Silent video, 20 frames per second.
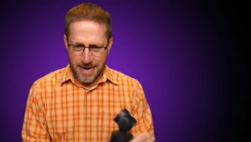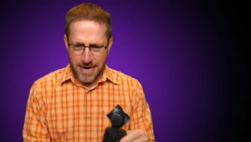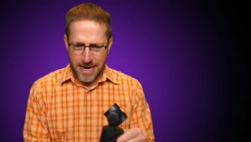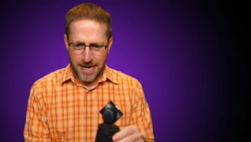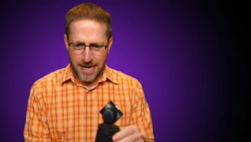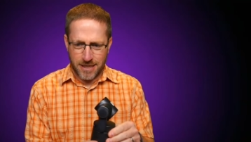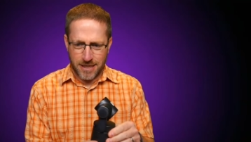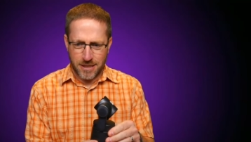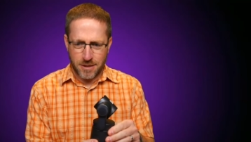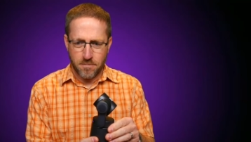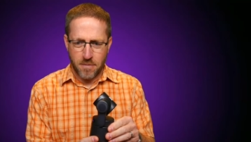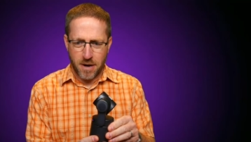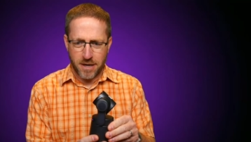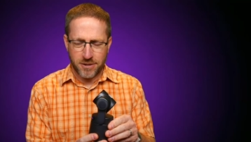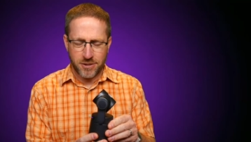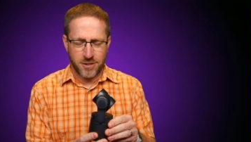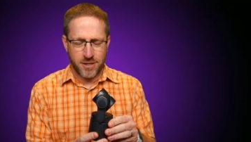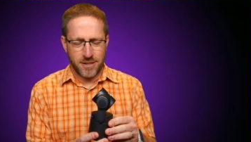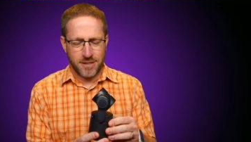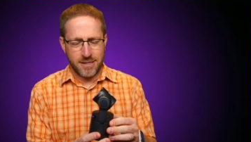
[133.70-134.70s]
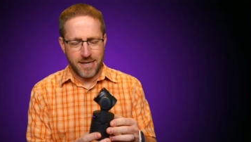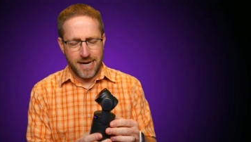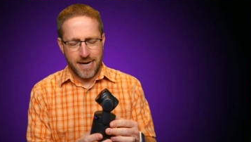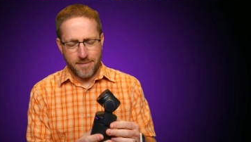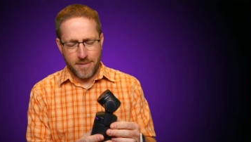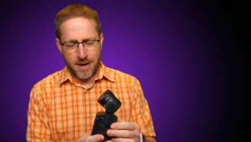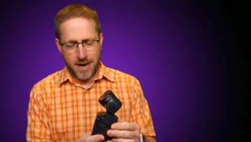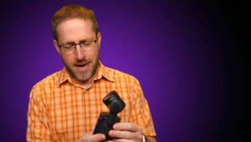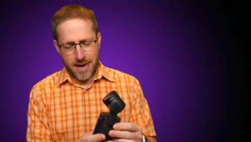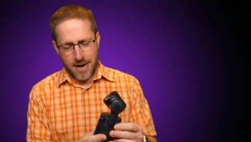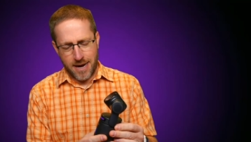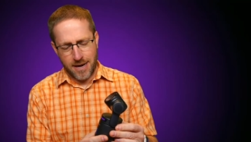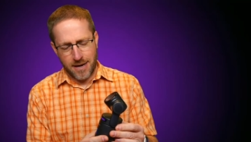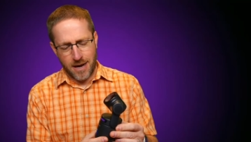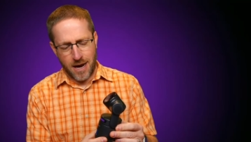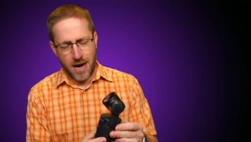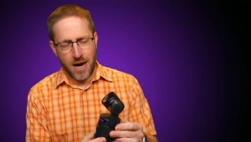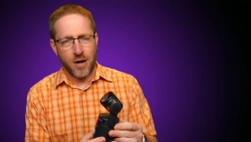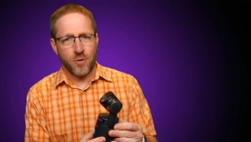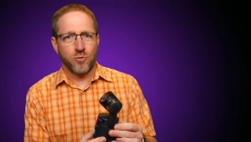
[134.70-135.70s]
is much the same. And
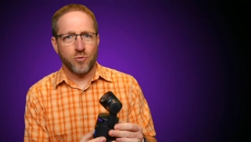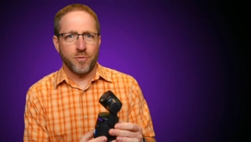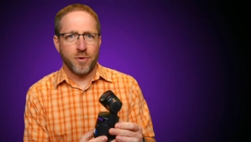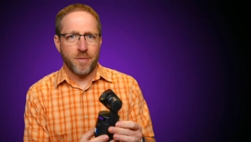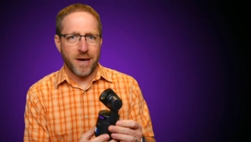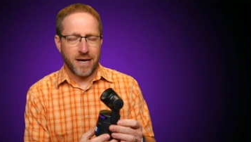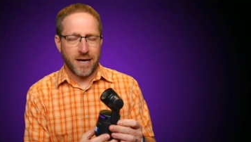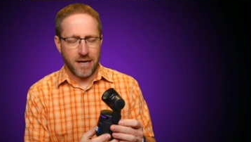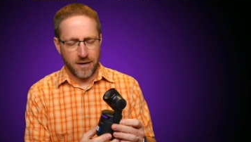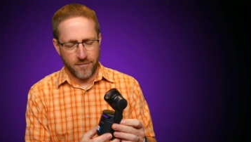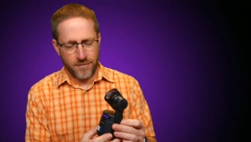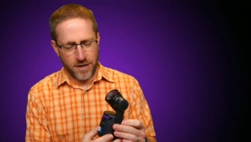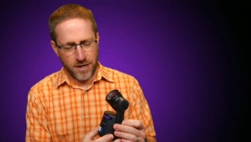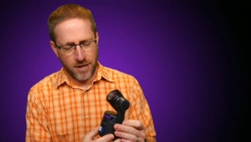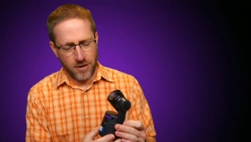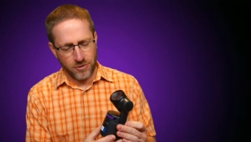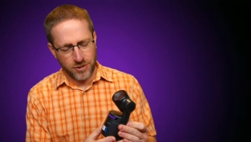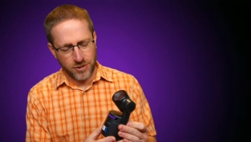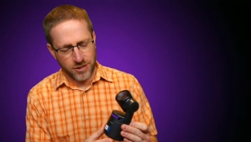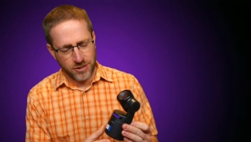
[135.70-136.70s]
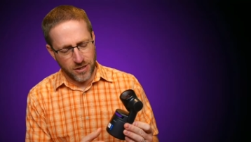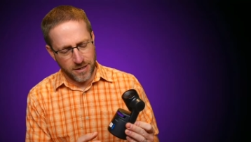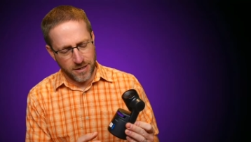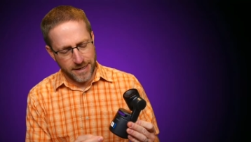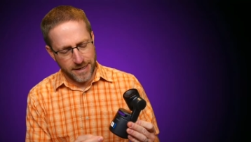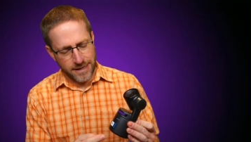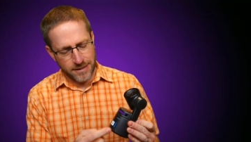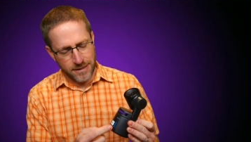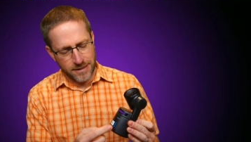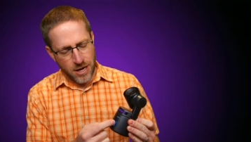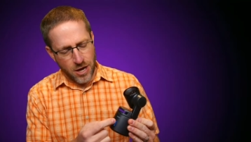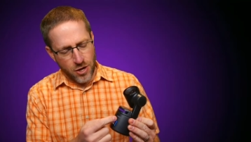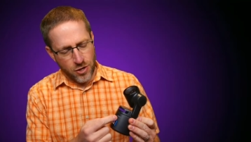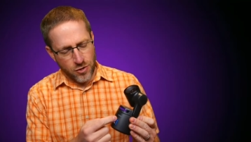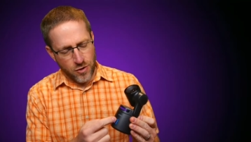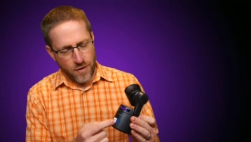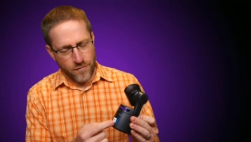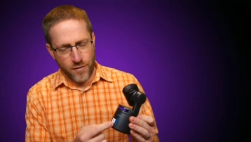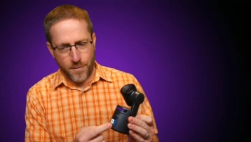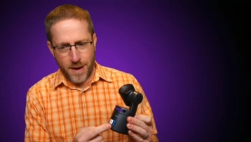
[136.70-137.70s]
I will be making a video just on these.
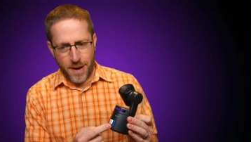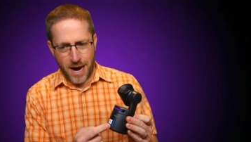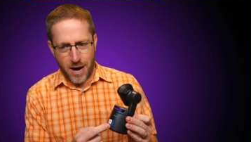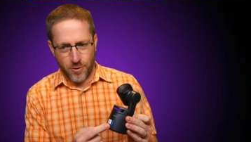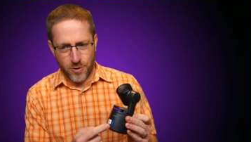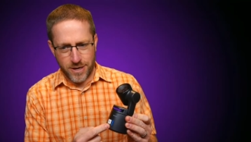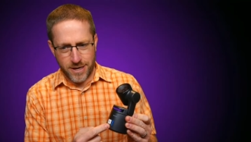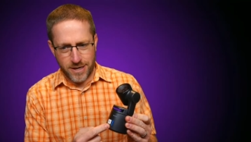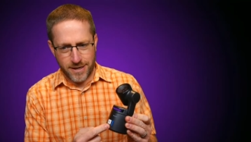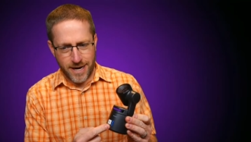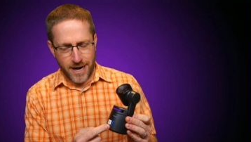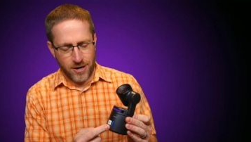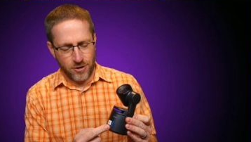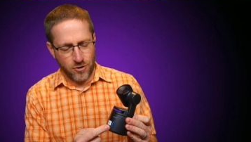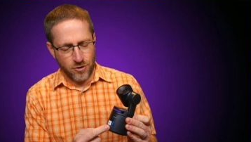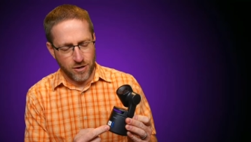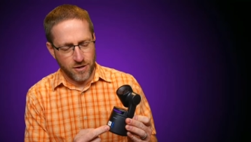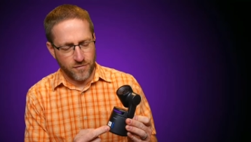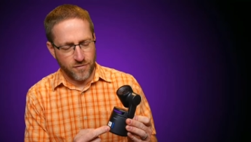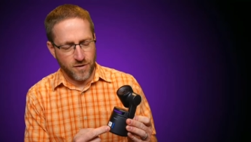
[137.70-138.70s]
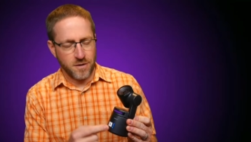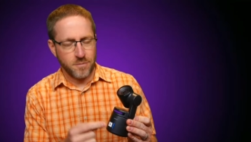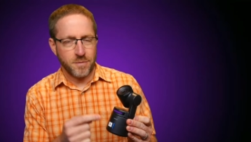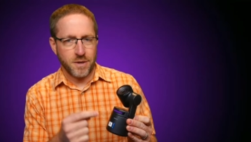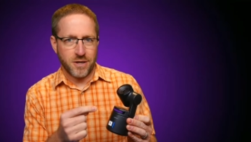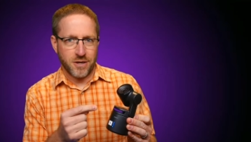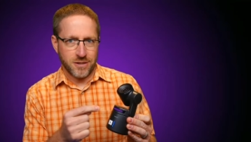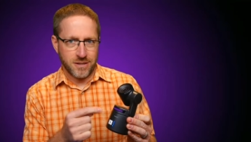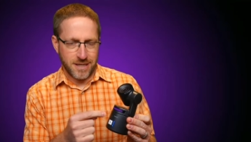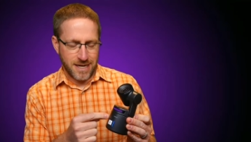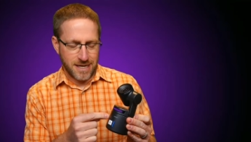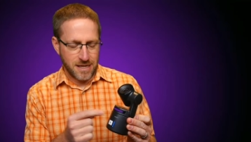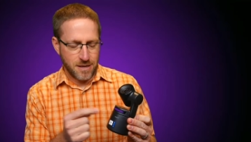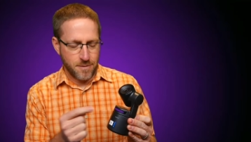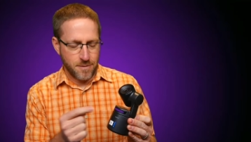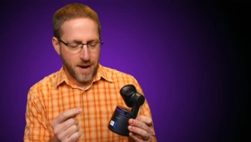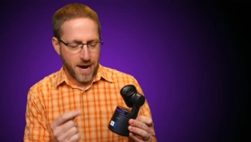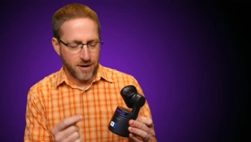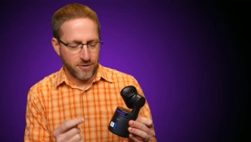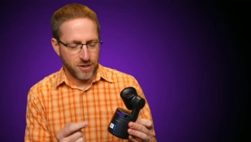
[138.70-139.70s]
You have your power indicator on the front because again, the
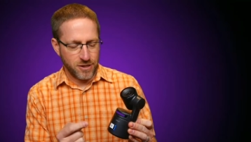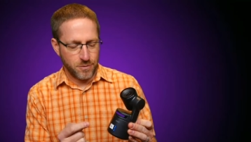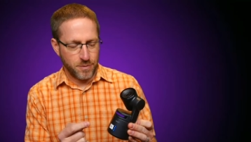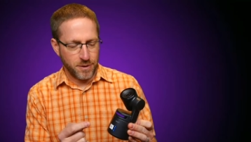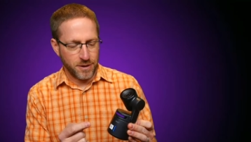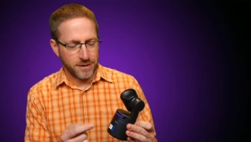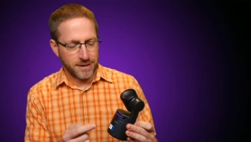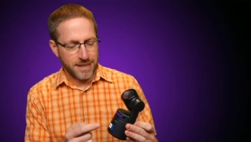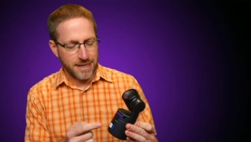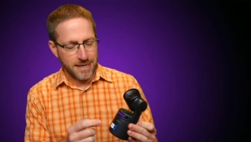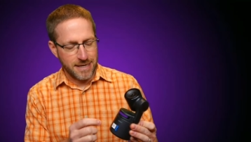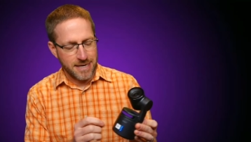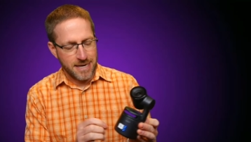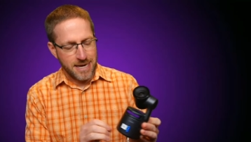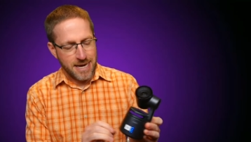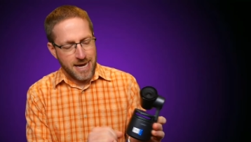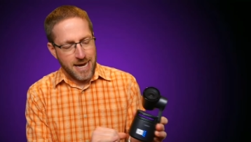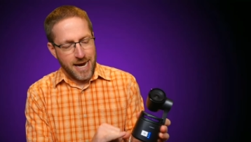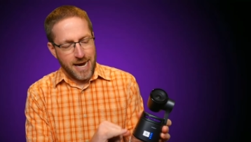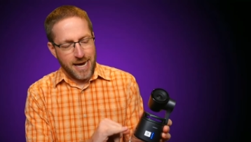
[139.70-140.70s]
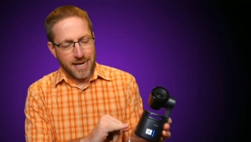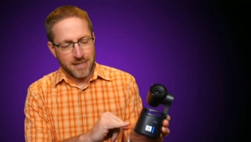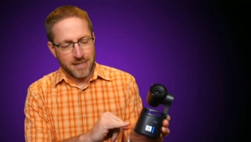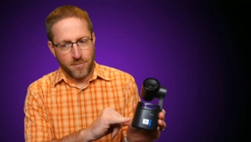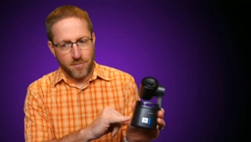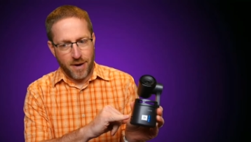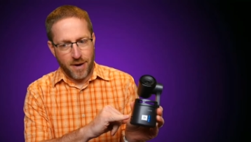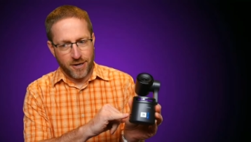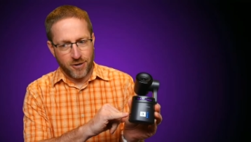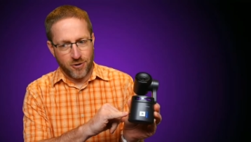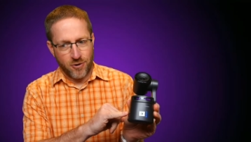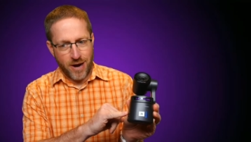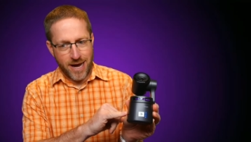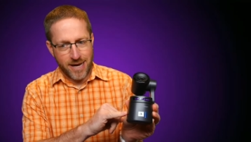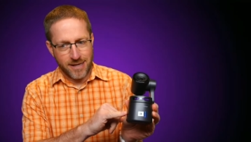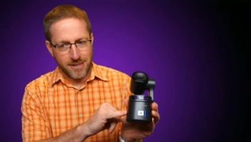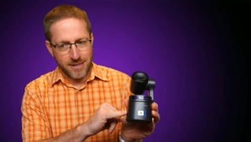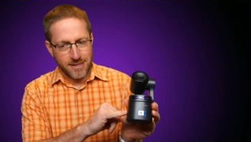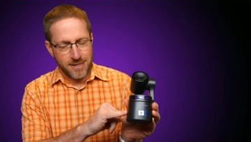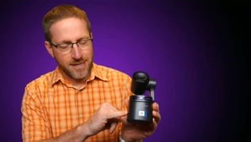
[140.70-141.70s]
battery's built in. It has a micro
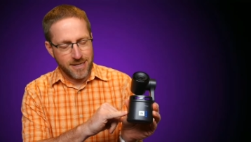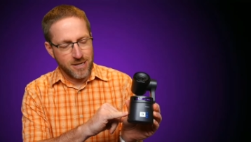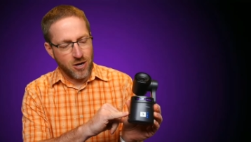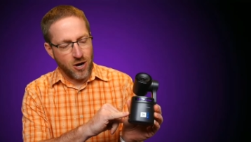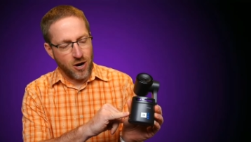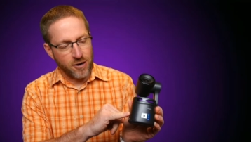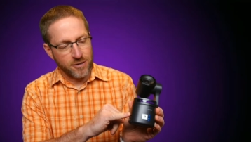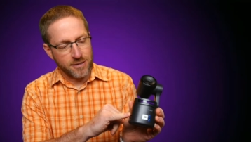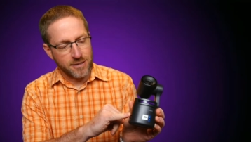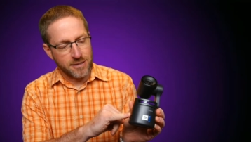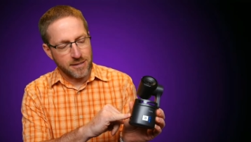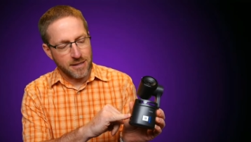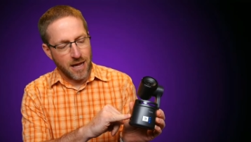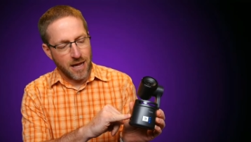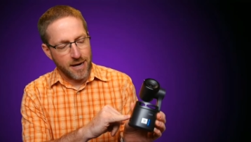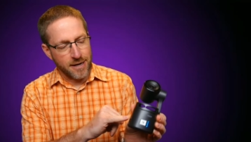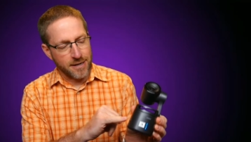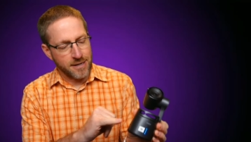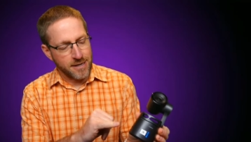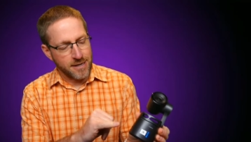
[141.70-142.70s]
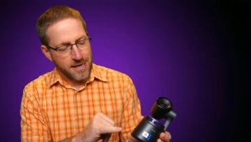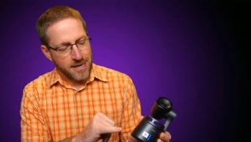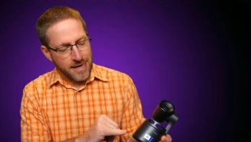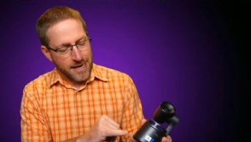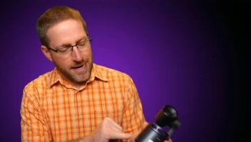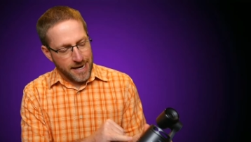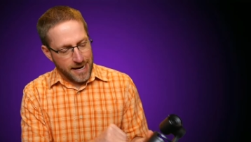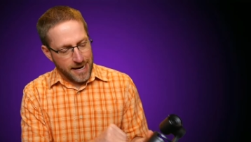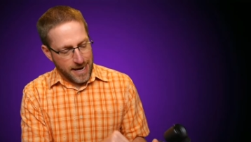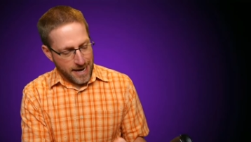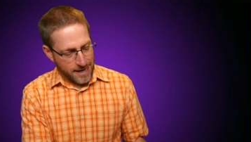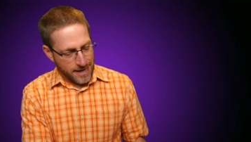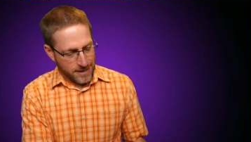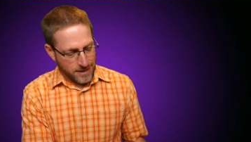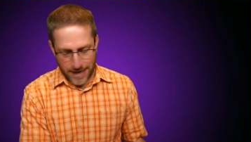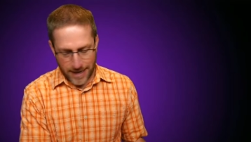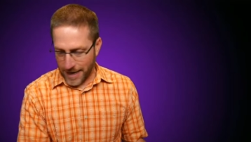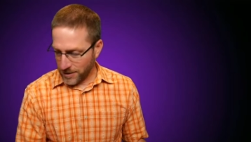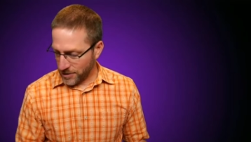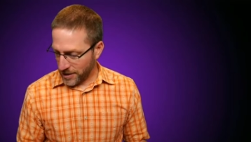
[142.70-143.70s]
SD card slot. It
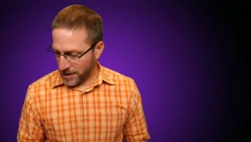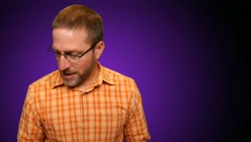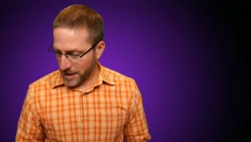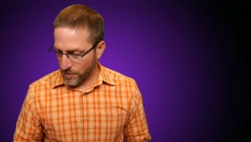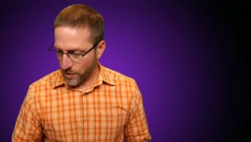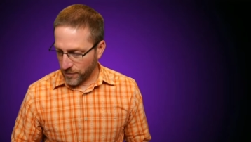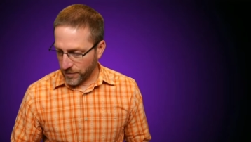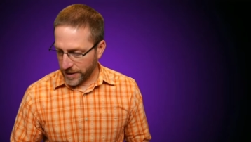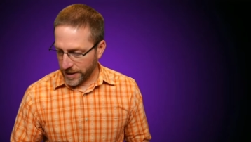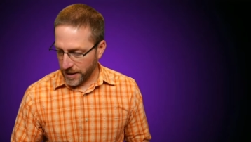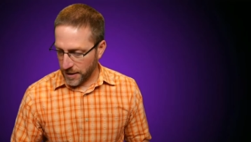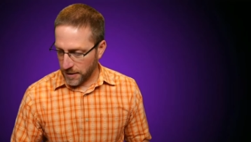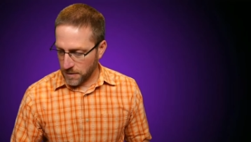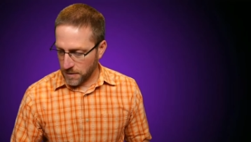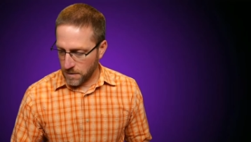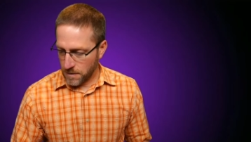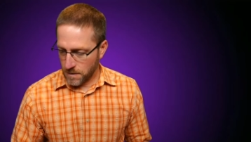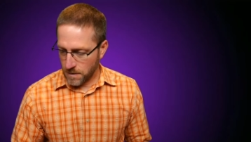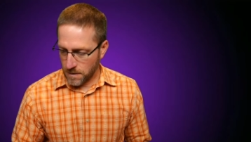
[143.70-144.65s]
has, actually I can come over here.